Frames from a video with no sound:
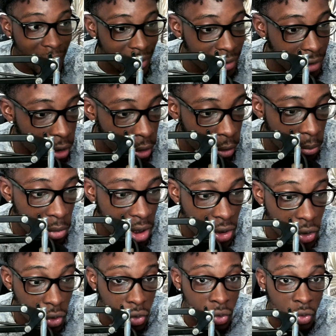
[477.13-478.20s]
it took me
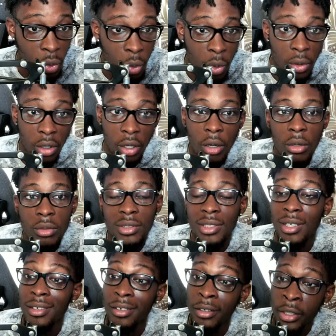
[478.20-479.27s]
so long
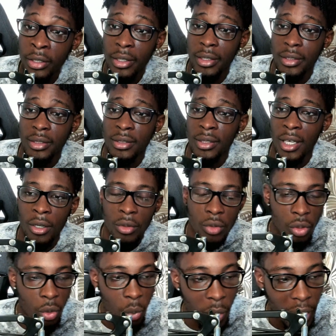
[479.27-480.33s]
to learn this. I
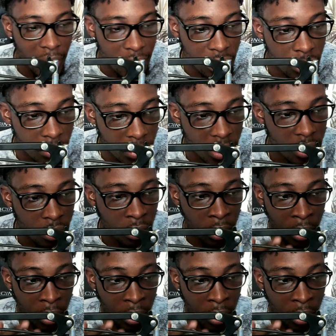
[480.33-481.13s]
don't know why it took me so